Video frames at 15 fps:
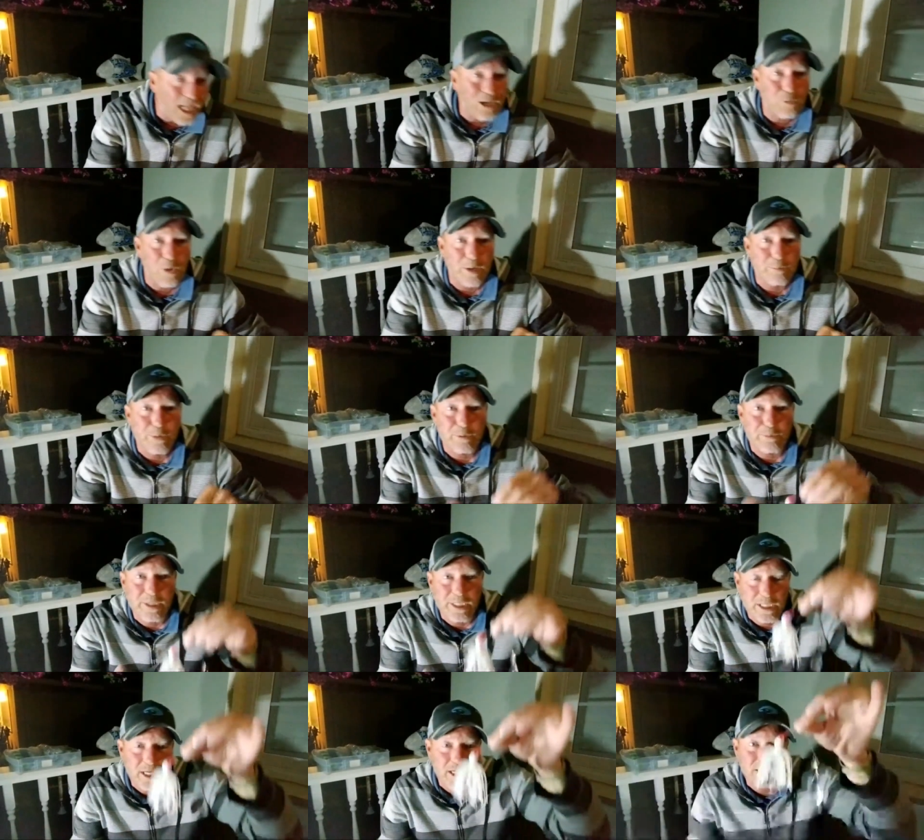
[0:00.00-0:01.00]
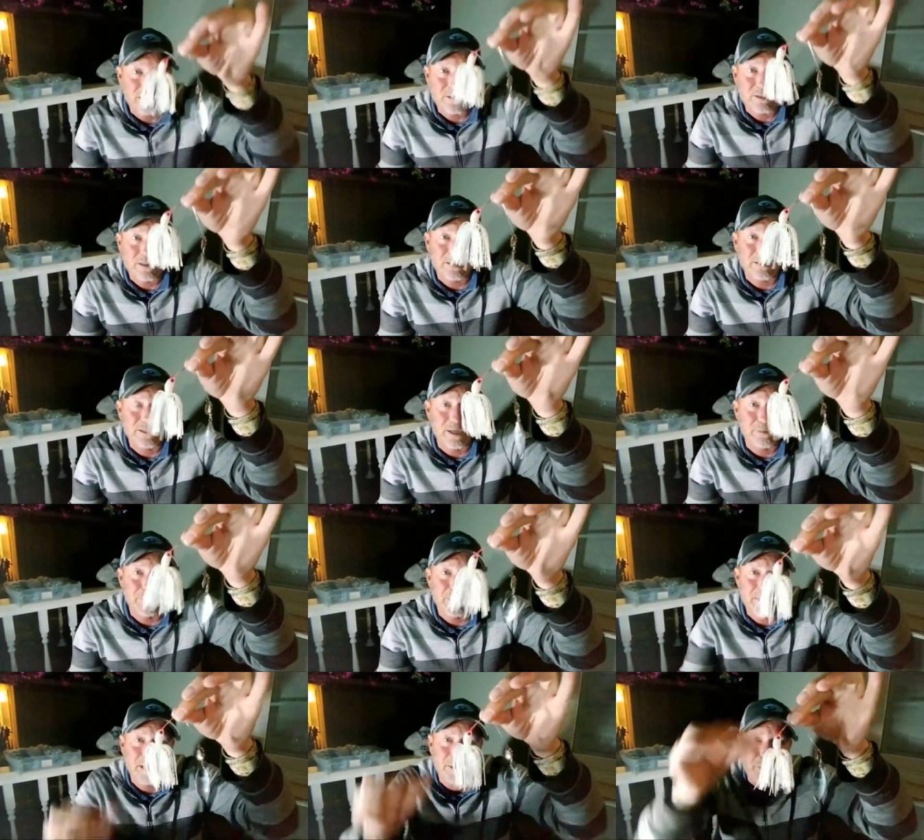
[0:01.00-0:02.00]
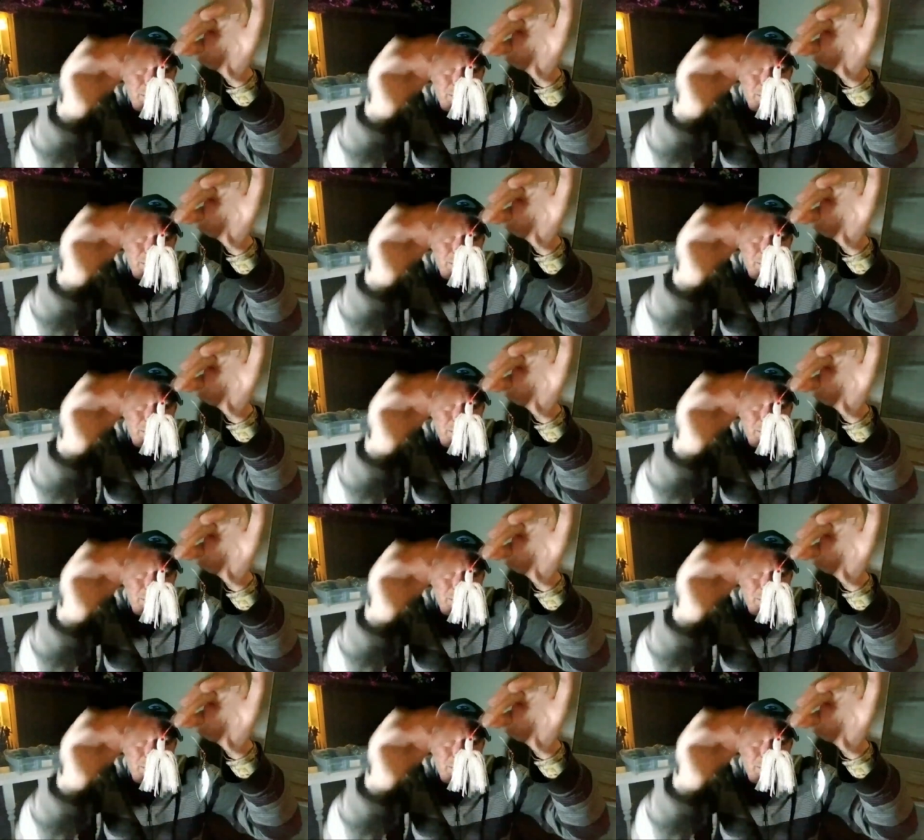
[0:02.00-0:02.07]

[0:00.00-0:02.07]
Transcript: I don't know why I put them in a case, because now I'm going to take